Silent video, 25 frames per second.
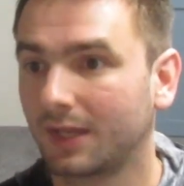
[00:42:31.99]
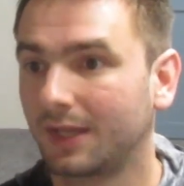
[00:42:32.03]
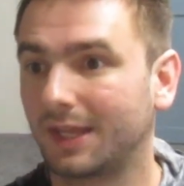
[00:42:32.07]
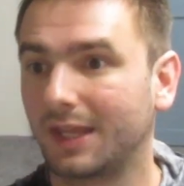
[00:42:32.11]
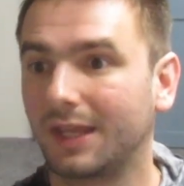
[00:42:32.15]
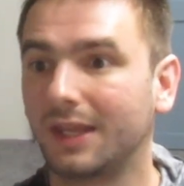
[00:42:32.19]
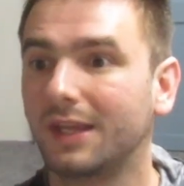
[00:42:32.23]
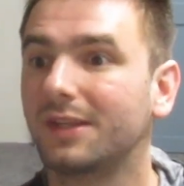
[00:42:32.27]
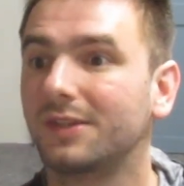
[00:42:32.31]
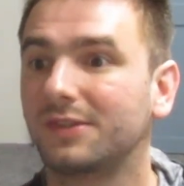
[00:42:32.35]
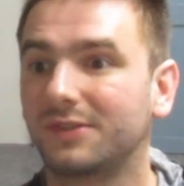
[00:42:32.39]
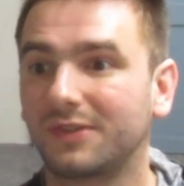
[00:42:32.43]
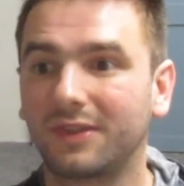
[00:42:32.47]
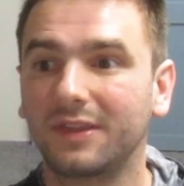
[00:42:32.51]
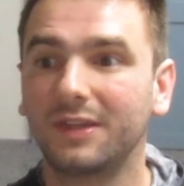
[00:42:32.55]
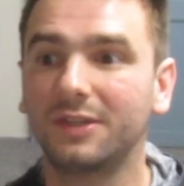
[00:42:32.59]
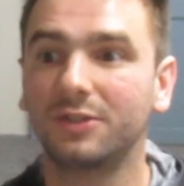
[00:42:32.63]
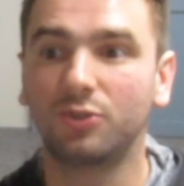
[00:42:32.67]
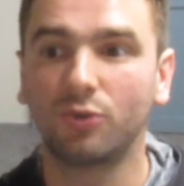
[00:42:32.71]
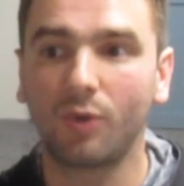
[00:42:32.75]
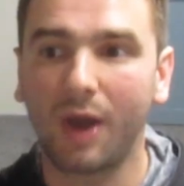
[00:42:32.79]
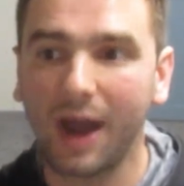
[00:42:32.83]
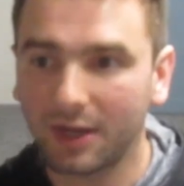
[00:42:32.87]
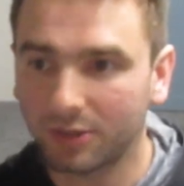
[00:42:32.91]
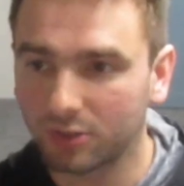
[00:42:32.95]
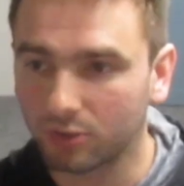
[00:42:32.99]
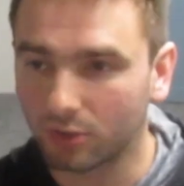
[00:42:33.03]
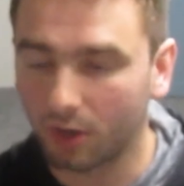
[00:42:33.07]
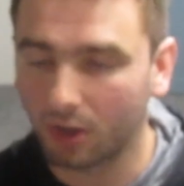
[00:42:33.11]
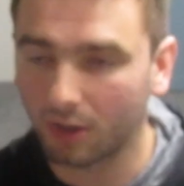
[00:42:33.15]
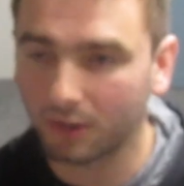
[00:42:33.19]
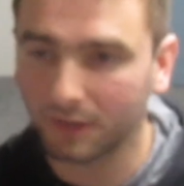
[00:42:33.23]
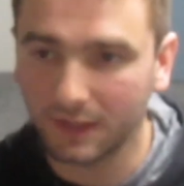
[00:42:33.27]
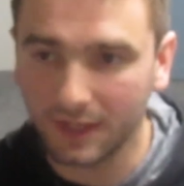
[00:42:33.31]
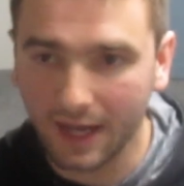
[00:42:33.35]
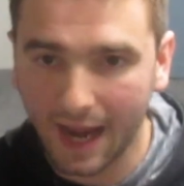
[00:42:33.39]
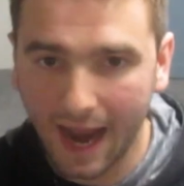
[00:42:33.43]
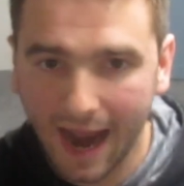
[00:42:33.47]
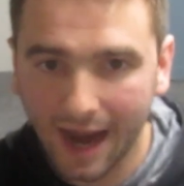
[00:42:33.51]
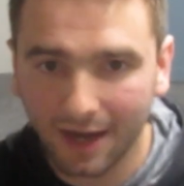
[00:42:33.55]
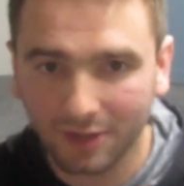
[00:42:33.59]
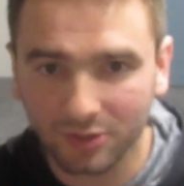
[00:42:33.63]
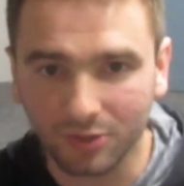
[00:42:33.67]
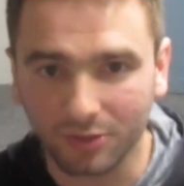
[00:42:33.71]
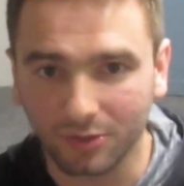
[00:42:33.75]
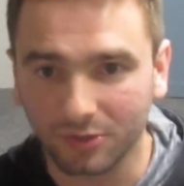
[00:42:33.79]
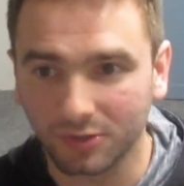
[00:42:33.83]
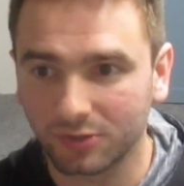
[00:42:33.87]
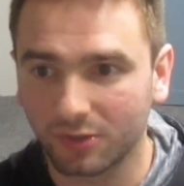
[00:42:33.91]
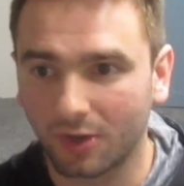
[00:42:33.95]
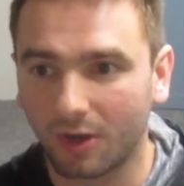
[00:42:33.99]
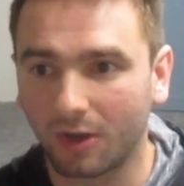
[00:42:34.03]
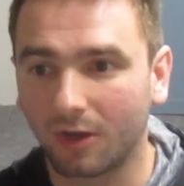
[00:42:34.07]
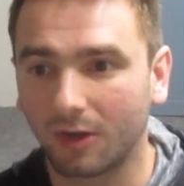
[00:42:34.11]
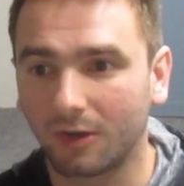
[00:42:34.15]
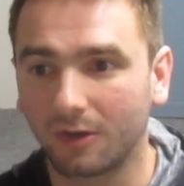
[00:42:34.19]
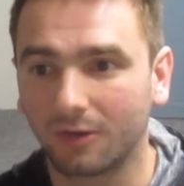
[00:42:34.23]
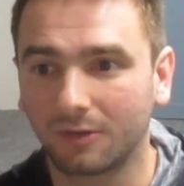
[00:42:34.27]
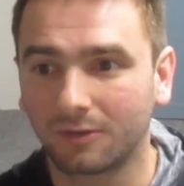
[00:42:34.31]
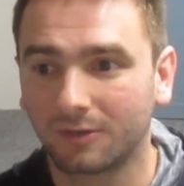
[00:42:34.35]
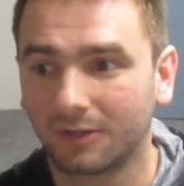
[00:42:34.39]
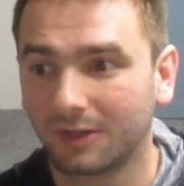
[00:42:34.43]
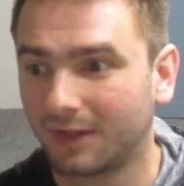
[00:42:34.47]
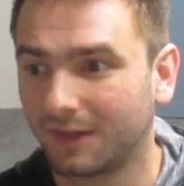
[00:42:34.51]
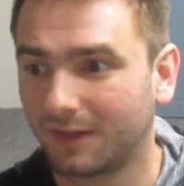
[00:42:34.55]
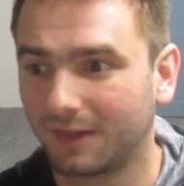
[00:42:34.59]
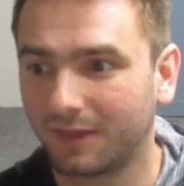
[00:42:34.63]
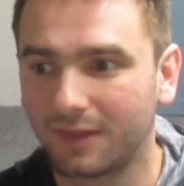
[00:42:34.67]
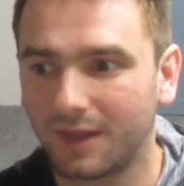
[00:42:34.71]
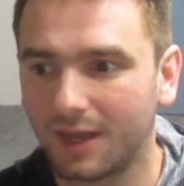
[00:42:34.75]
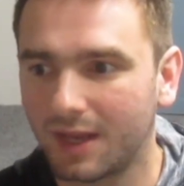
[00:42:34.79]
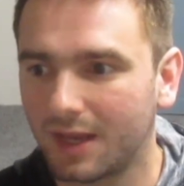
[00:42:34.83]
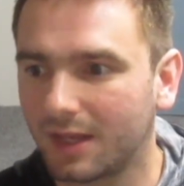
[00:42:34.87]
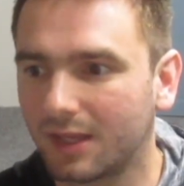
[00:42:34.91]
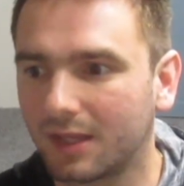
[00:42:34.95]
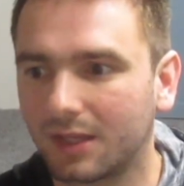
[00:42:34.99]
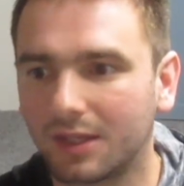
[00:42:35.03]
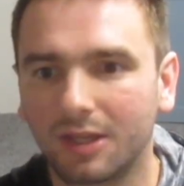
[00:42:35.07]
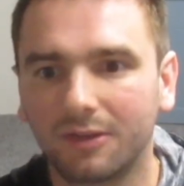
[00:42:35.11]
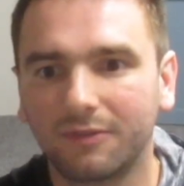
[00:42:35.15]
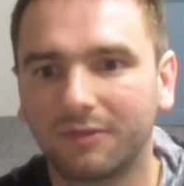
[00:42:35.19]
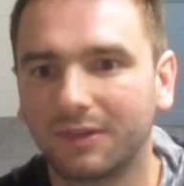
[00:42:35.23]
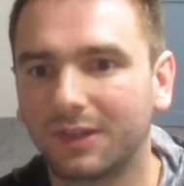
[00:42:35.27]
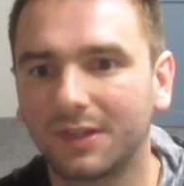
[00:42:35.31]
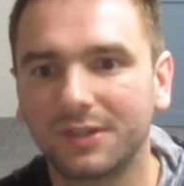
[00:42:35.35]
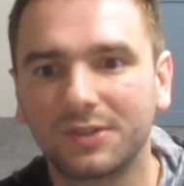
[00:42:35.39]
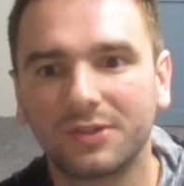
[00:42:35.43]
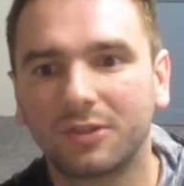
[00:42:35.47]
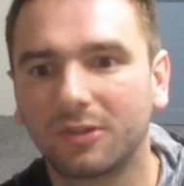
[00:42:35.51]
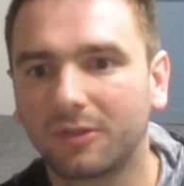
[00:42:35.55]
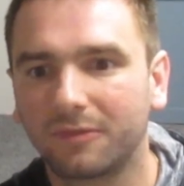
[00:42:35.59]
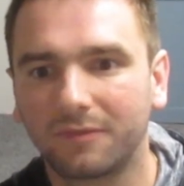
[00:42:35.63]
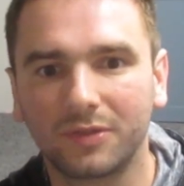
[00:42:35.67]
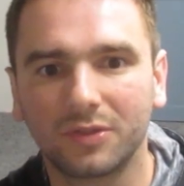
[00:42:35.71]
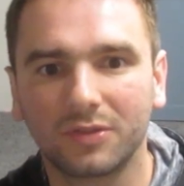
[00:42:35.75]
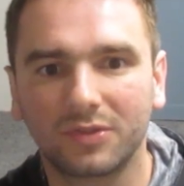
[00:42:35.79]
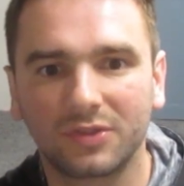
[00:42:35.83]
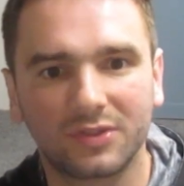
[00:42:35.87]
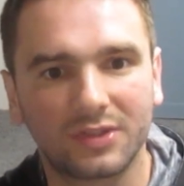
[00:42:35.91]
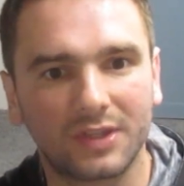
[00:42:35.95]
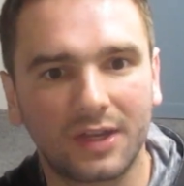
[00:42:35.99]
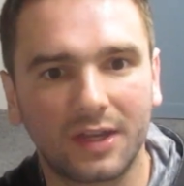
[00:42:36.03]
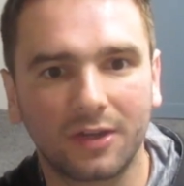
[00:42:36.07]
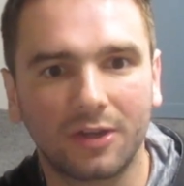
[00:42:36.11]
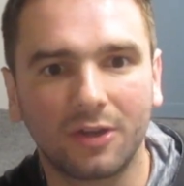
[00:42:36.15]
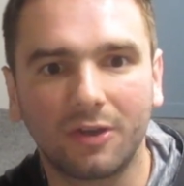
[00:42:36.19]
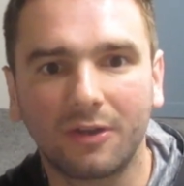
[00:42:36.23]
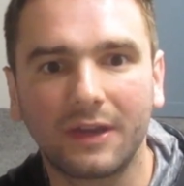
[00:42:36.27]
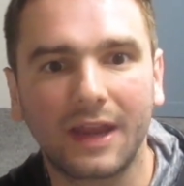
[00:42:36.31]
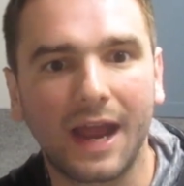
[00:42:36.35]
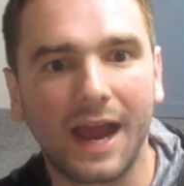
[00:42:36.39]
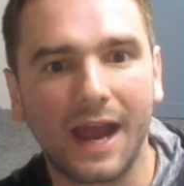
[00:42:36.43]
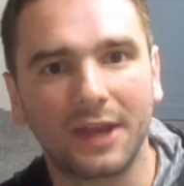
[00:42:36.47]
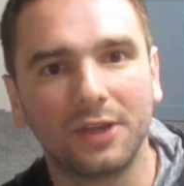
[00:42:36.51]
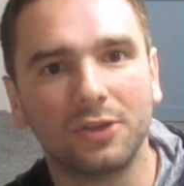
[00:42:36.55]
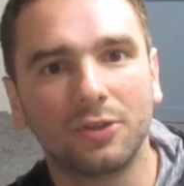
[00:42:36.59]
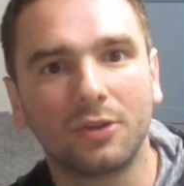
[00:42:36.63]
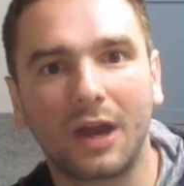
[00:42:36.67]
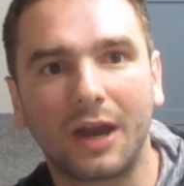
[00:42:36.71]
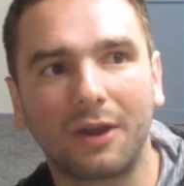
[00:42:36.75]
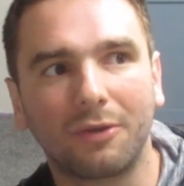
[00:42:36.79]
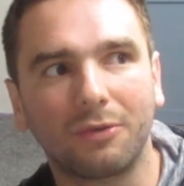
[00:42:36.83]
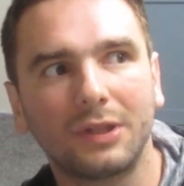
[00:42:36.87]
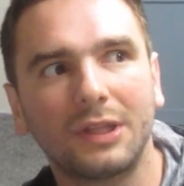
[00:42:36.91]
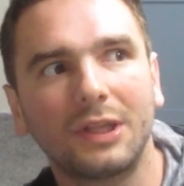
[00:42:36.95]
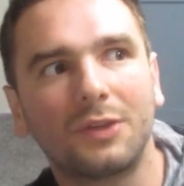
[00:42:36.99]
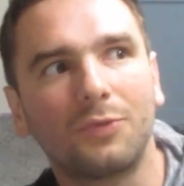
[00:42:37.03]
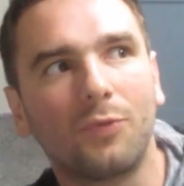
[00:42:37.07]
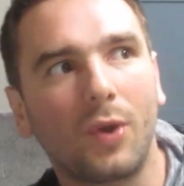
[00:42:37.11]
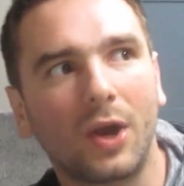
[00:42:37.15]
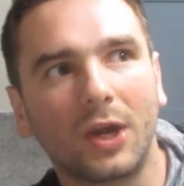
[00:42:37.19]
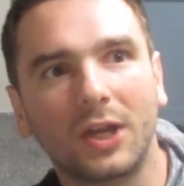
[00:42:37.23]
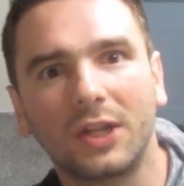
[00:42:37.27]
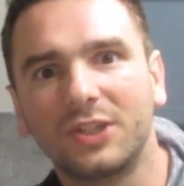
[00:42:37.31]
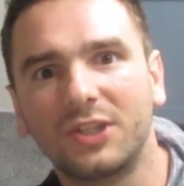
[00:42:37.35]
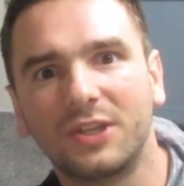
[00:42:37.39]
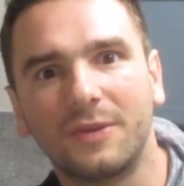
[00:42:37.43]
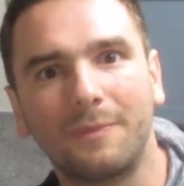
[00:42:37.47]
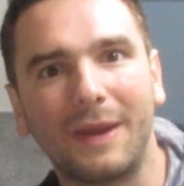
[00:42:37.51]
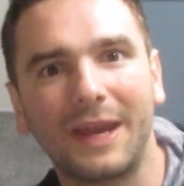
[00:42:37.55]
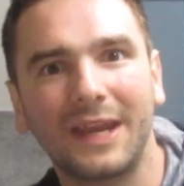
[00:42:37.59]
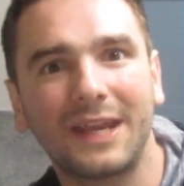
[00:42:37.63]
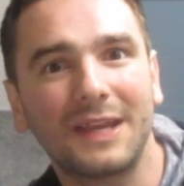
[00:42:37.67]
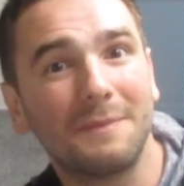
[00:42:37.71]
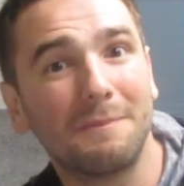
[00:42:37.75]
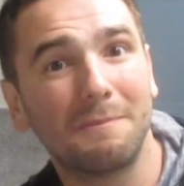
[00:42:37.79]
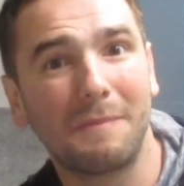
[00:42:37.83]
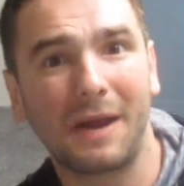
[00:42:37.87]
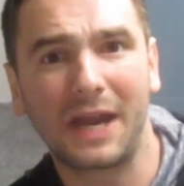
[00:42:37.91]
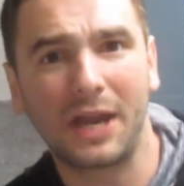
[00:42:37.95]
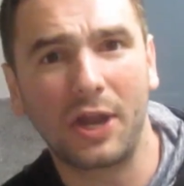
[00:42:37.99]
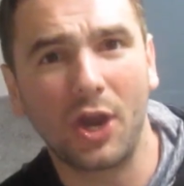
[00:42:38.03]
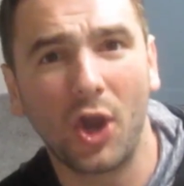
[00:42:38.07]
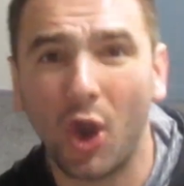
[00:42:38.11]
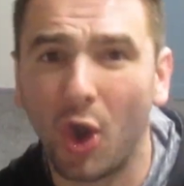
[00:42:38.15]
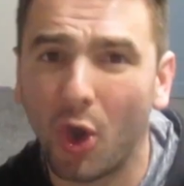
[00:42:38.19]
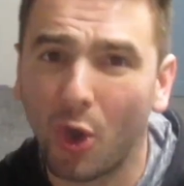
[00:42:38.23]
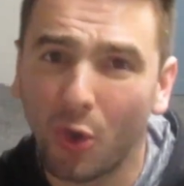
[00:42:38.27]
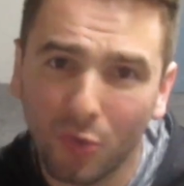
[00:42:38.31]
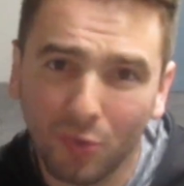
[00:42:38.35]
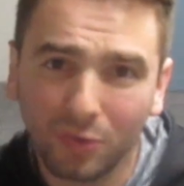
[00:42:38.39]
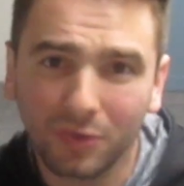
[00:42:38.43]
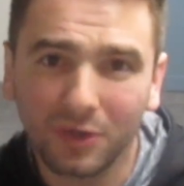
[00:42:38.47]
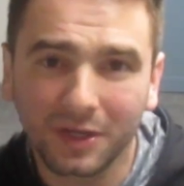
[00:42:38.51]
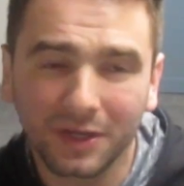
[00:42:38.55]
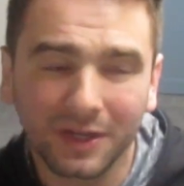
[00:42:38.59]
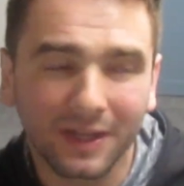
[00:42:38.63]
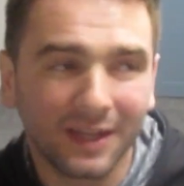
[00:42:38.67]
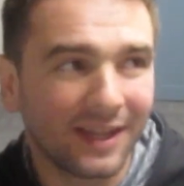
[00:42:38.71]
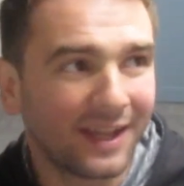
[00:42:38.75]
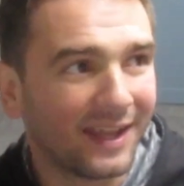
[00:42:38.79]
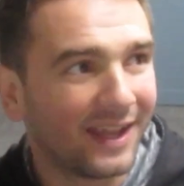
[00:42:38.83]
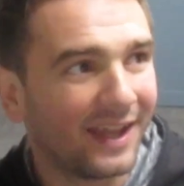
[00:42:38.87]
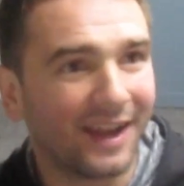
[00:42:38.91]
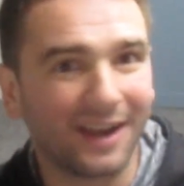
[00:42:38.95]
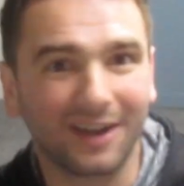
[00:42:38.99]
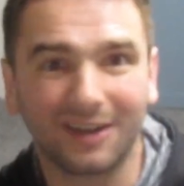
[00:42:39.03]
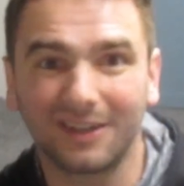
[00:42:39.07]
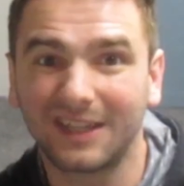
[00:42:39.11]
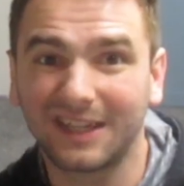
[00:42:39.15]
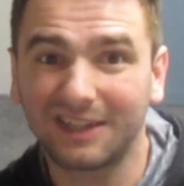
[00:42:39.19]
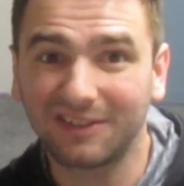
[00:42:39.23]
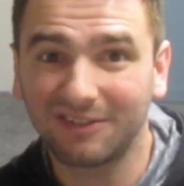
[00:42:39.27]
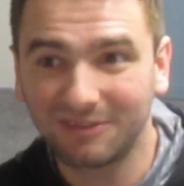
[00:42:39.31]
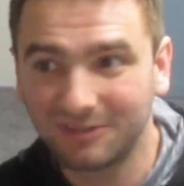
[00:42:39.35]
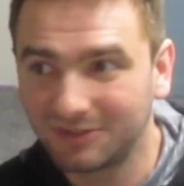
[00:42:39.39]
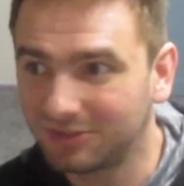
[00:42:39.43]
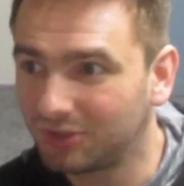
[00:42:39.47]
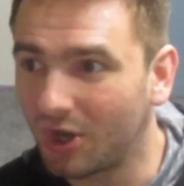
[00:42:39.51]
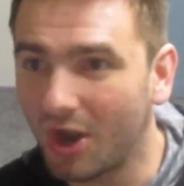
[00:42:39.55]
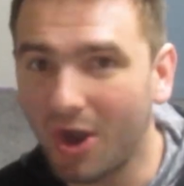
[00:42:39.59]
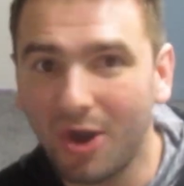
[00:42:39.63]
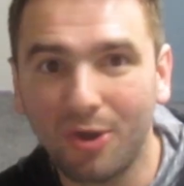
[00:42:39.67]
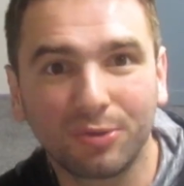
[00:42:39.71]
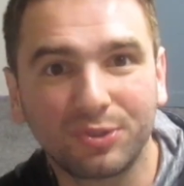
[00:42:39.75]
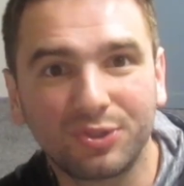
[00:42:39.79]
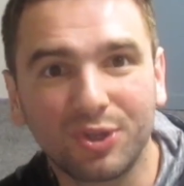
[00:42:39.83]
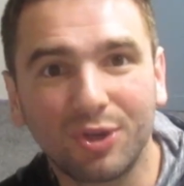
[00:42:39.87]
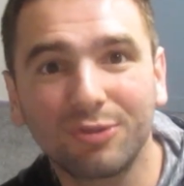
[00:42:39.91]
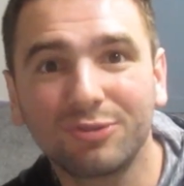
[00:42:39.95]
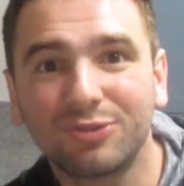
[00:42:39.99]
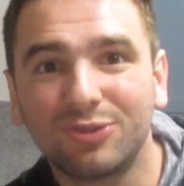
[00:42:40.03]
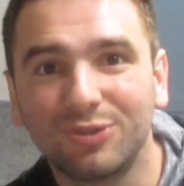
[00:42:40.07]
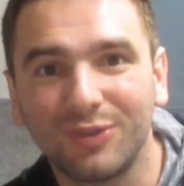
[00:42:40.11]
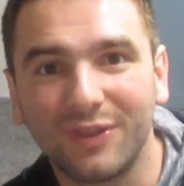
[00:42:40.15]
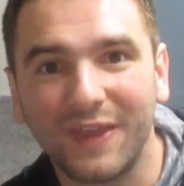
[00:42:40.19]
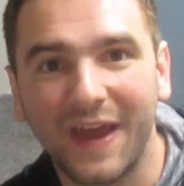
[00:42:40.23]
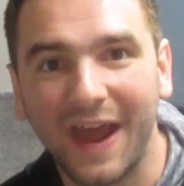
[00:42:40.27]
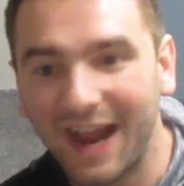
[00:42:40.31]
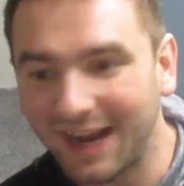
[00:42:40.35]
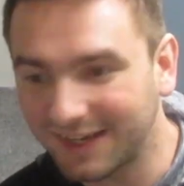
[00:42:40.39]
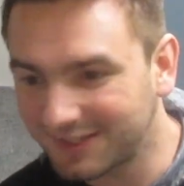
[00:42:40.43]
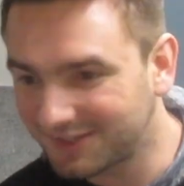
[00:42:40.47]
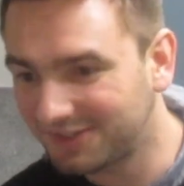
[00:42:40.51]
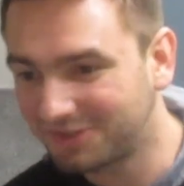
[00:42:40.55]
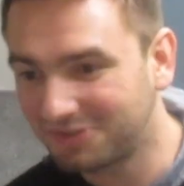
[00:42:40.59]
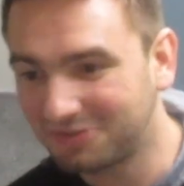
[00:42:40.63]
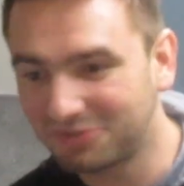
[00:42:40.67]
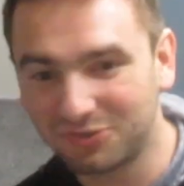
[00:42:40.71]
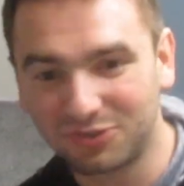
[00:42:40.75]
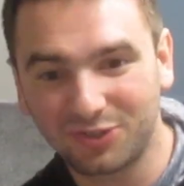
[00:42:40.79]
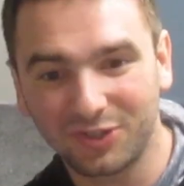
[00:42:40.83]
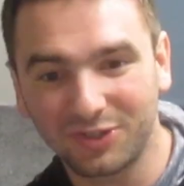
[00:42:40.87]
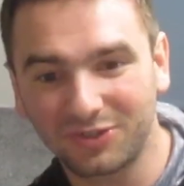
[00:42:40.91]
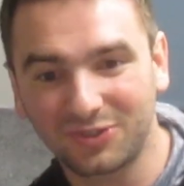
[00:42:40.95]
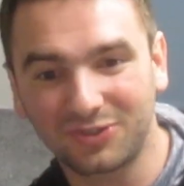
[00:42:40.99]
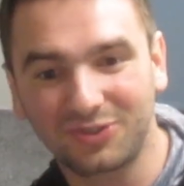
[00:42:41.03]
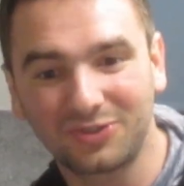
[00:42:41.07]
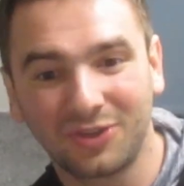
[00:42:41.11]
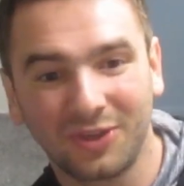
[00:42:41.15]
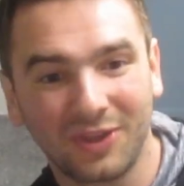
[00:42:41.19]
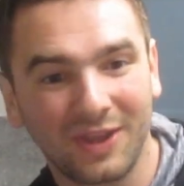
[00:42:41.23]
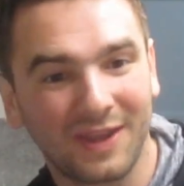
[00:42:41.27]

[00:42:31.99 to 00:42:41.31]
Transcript: Is the director, are the actors, are they giving these interviews saying, oh yeah, you know, I really wanted to make it my own? And you're like, no, don't do that. Just